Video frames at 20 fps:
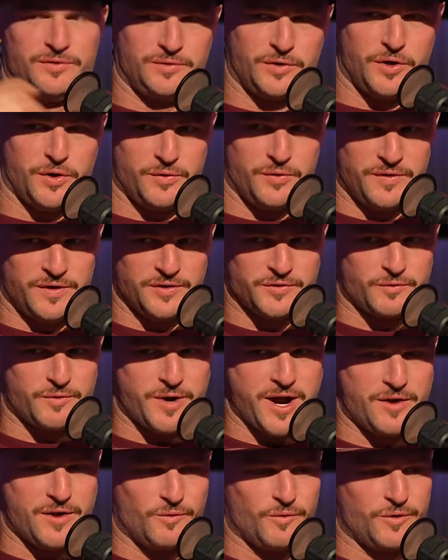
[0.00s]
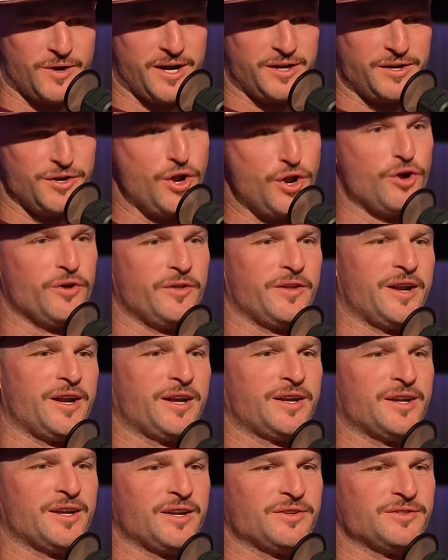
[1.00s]
go this route where I know that
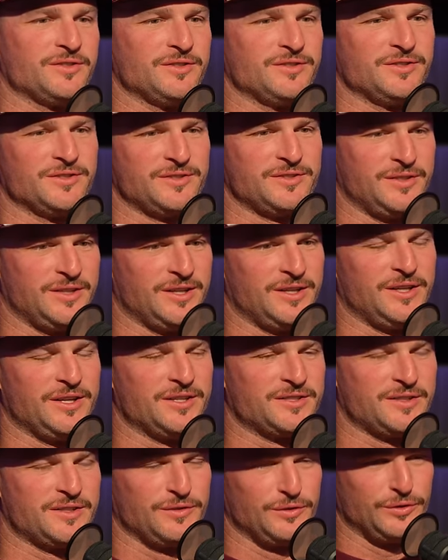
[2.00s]
I can actually just at least